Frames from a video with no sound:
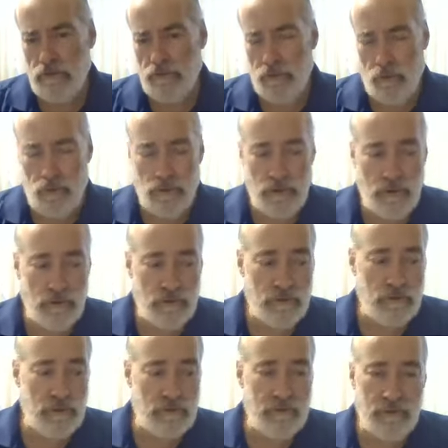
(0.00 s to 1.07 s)
four years.
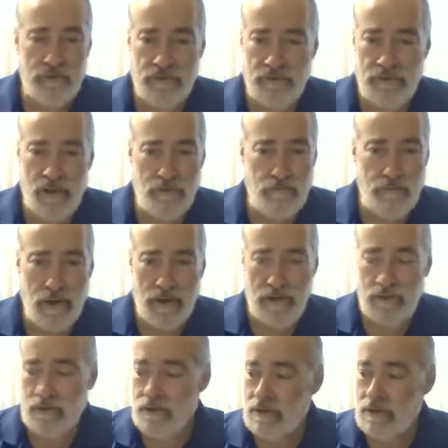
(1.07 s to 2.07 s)
I said, this is not right.